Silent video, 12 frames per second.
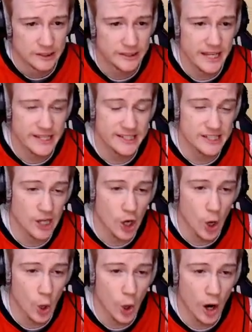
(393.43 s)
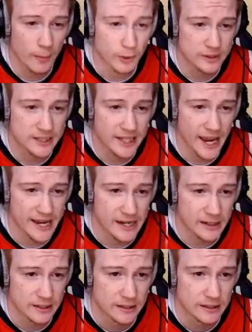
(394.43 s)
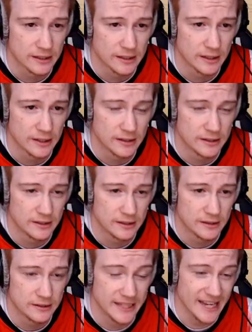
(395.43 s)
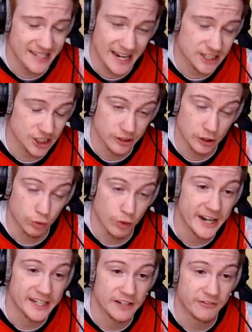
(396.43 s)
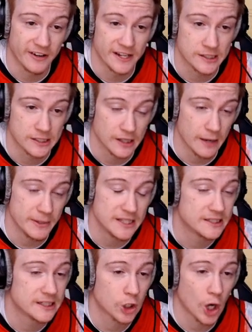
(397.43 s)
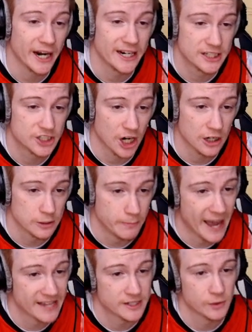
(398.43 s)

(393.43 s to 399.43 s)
This is a horrible take. That's actually great defense. Let me credit Charles Bassey